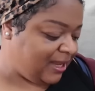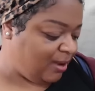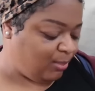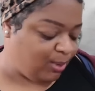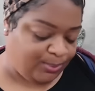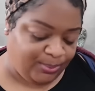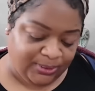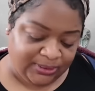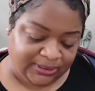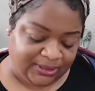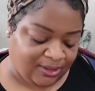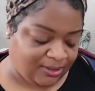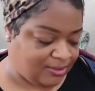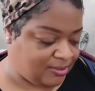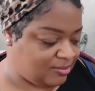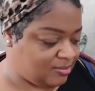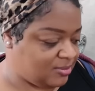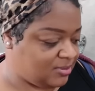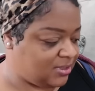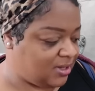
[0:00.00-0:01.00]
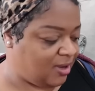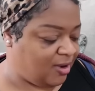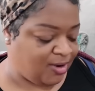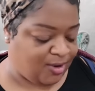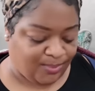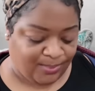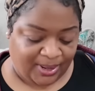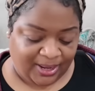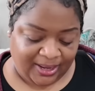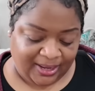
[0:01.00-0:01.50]
I'm going to put those
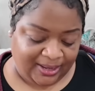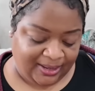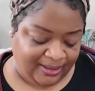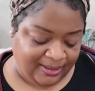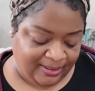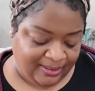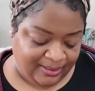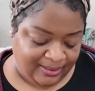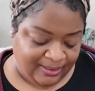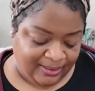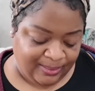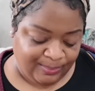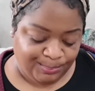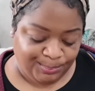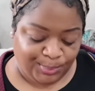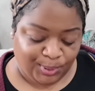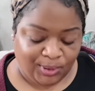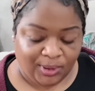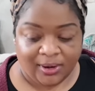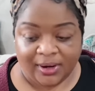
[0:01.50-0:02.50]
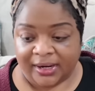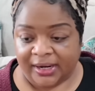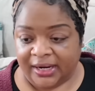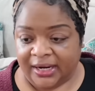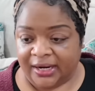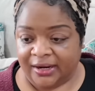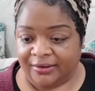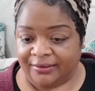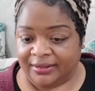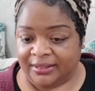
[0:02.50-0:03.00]
on my bar
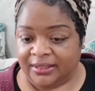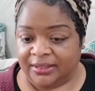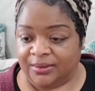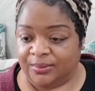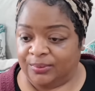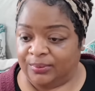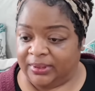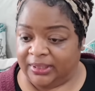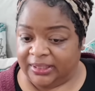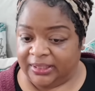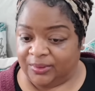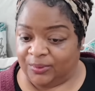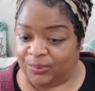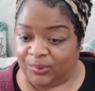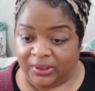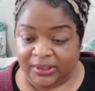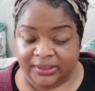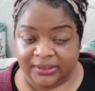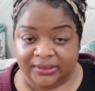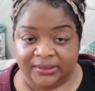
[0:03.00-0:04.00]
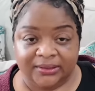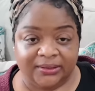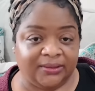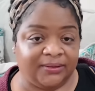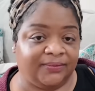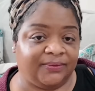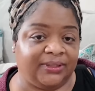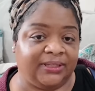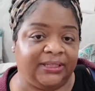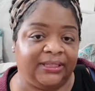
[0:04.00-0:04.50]
area with one
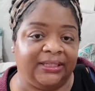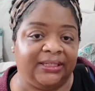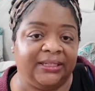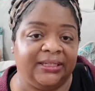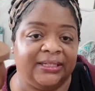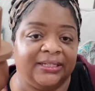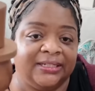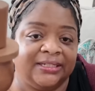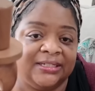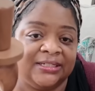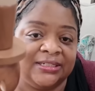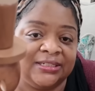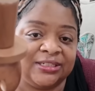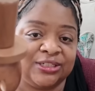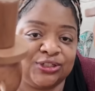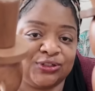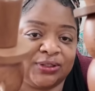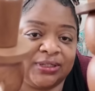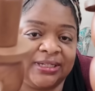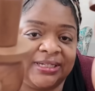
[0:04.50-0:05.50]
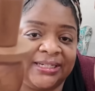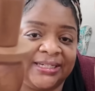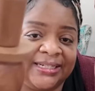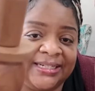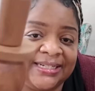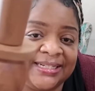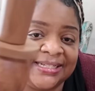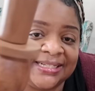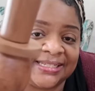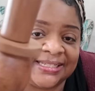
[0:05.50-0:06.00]
of the
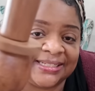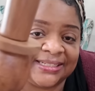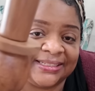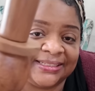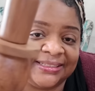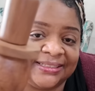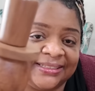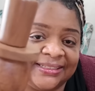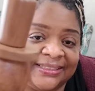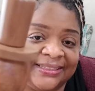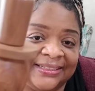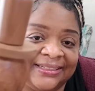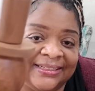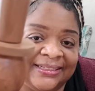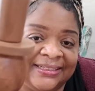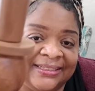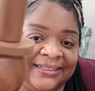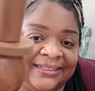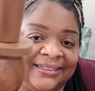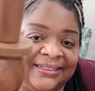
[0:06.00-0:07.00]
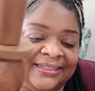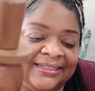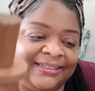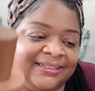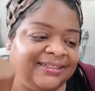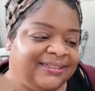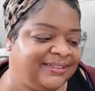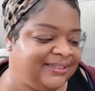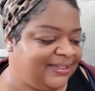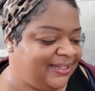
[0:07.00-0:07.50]
trees.
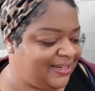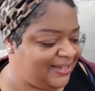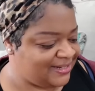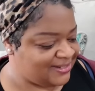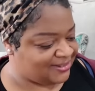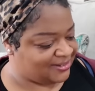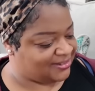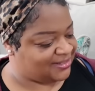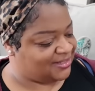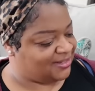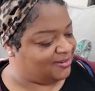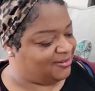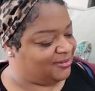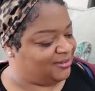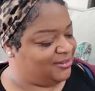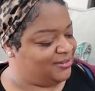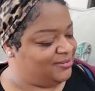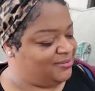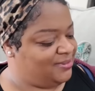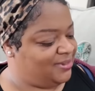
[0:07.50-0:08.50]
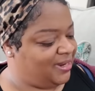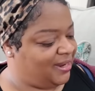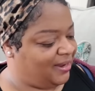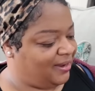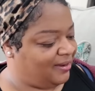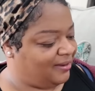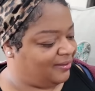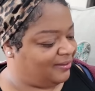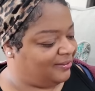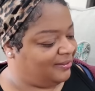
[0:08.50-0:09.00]
These are so cute,
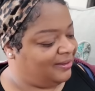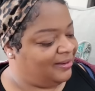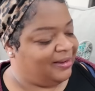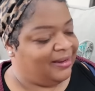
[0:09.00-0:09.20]
y'all.